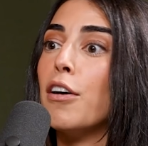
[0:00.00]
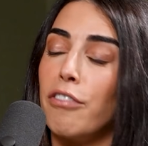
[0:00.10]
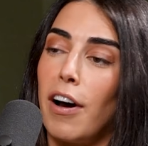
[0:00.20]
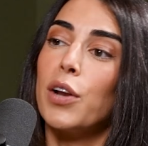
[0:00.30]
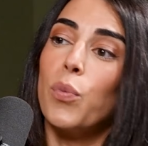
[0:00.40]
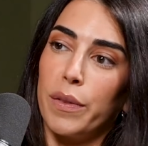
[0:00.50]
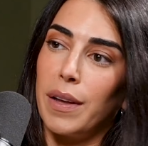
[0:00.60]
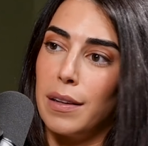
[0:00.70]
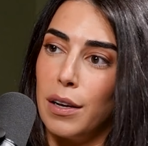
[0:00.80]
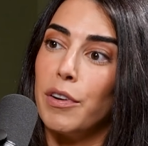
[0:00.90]
find what
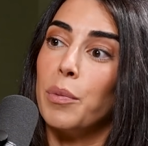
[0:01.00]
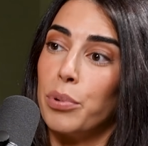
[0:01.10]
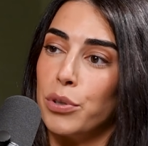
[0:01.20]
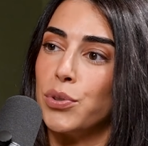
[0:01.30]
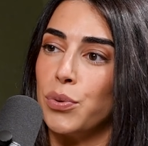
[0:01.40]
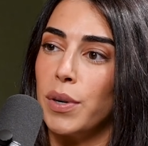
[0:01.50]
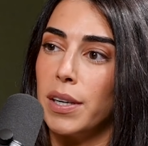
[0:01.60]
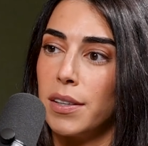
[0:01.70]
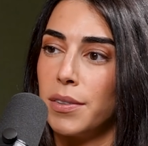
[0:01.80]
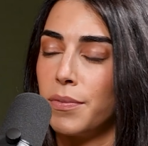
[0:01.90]
they love and pursue it.